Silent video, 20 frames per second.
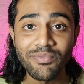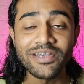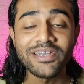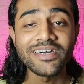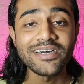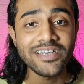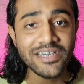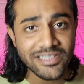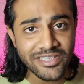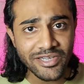
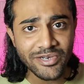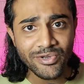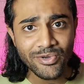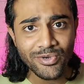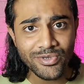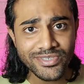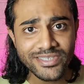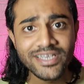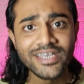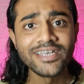but Agatha
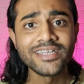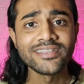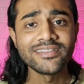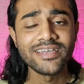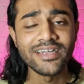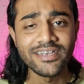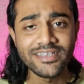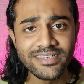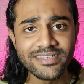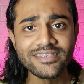knows
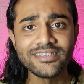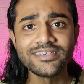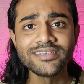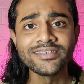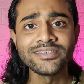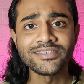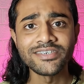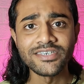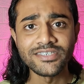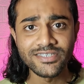that he
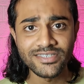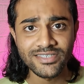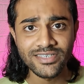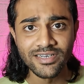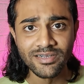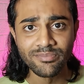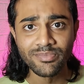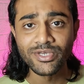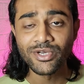is her son